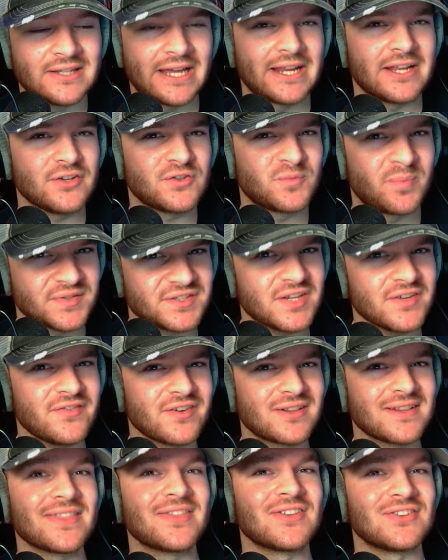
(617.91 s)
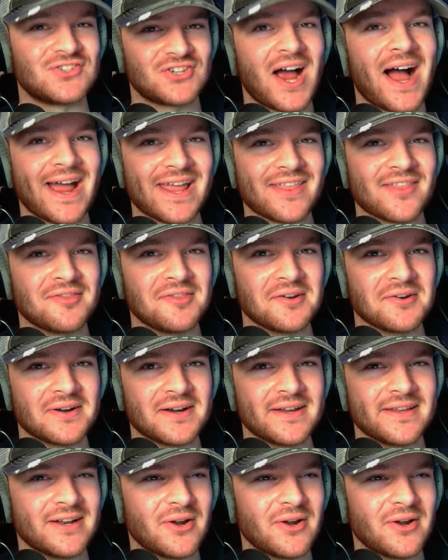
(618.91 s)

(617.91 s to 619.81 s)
Like, specifically the giant theory.